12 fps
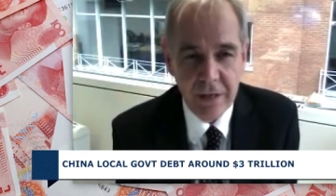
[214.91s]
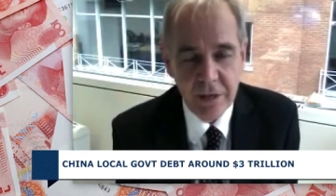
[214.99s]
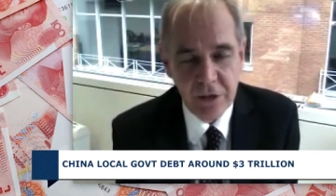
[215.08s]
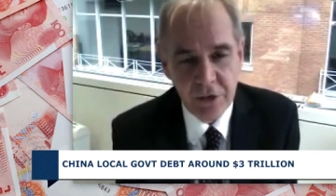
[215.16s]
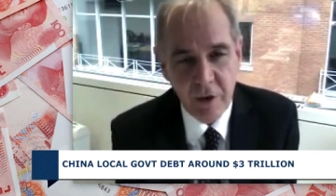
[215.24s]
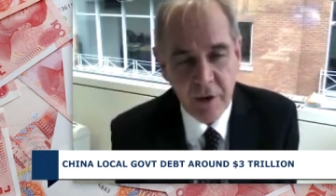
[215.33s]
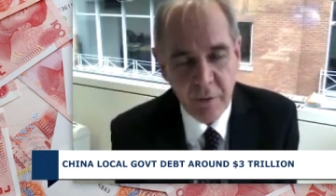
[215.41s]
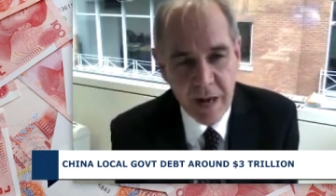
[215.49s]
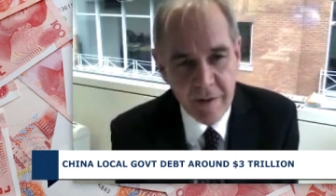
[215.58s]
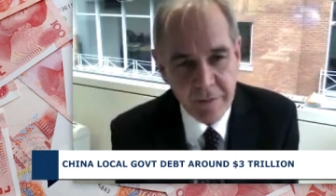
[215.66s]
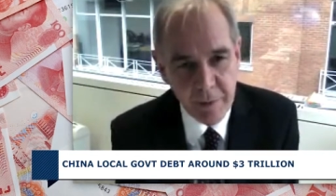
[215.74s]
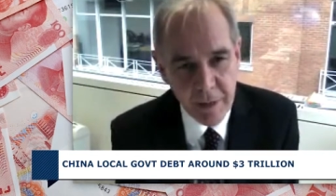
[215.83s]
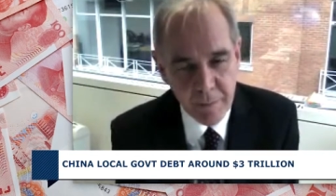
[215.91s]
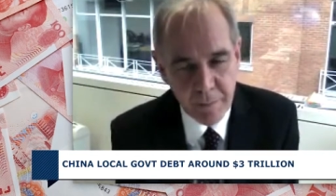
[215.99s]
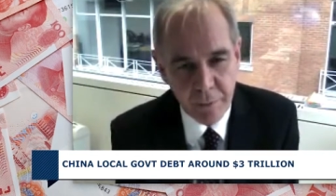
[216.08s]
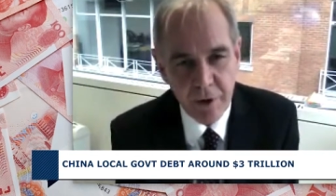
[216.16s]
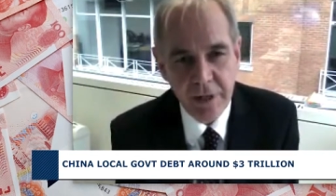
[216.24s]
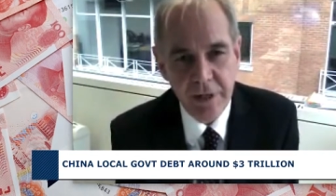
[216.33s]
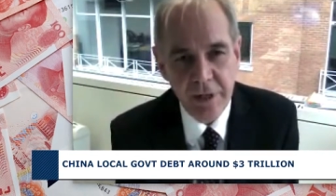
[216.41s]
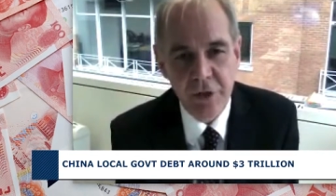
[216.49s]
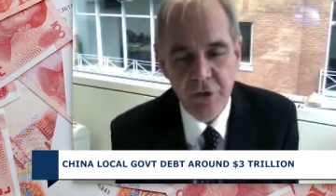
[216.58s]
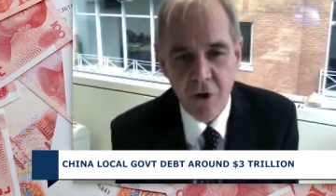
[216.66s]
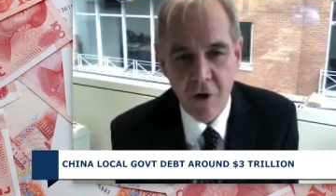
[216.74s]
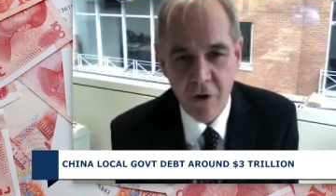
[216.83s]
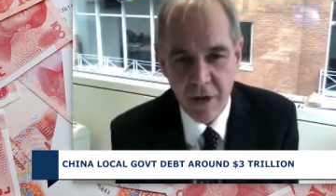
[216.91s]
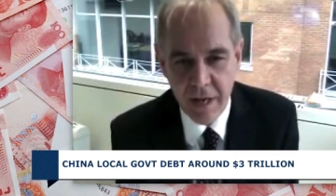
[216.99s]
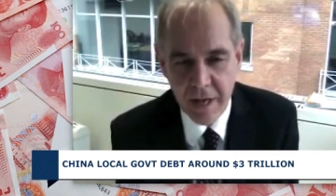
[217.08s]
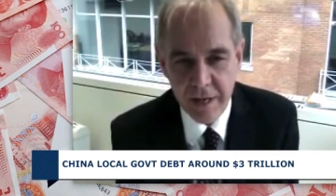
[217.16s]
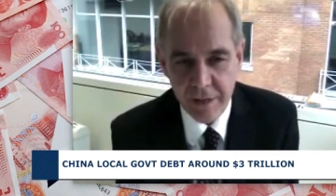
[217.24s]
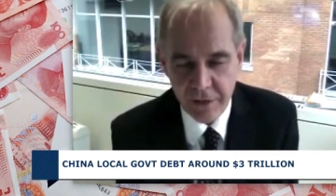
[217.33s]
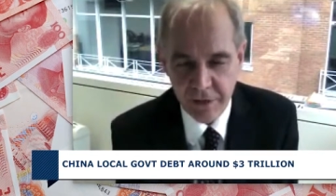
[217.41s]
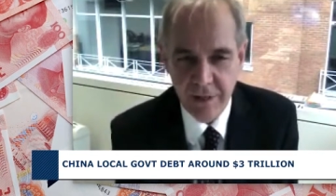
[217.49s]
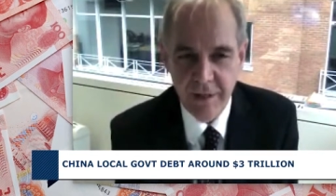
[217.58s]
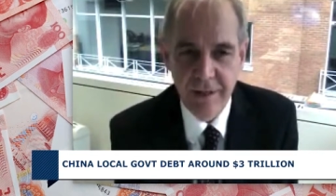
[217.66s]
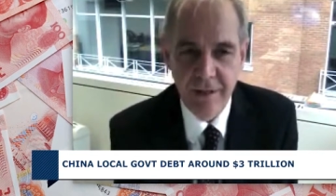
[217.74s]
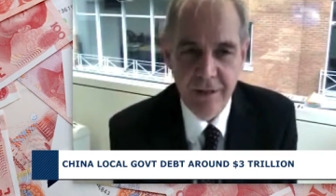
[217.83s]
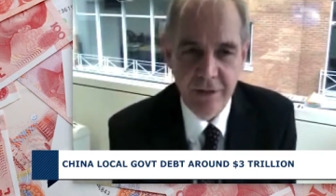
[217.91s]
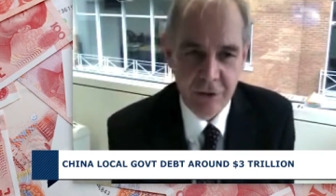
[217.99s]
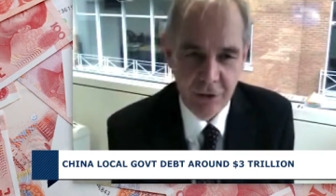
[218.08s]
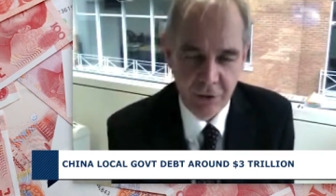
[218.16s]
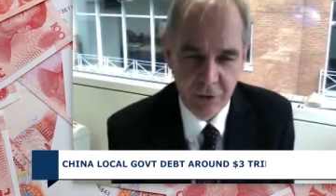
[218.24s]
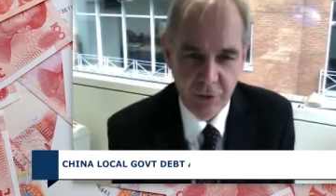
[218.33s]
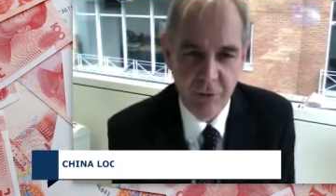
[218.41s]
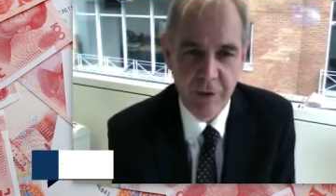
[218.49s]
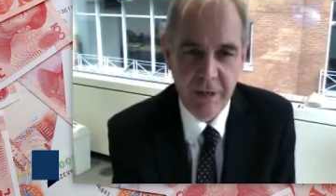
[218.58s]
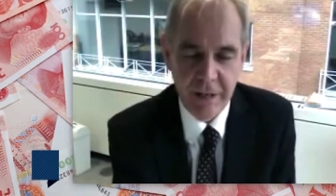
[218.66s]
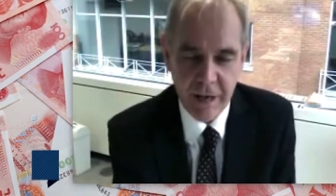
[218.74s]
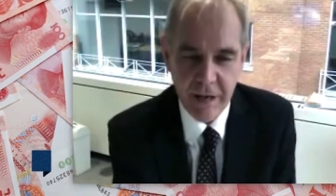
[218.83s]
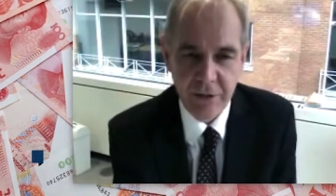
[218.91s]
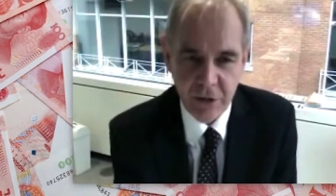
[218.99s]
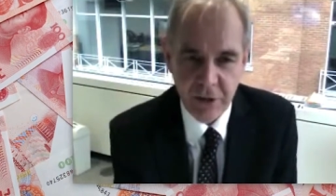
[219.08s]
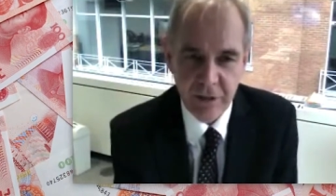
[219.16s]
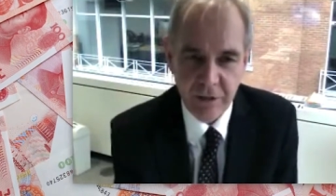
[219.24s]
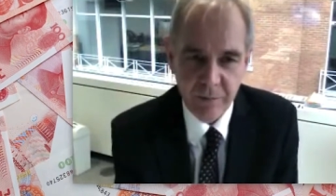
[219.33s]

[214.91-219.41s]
So it would have to be a pretty strong hit to really unseat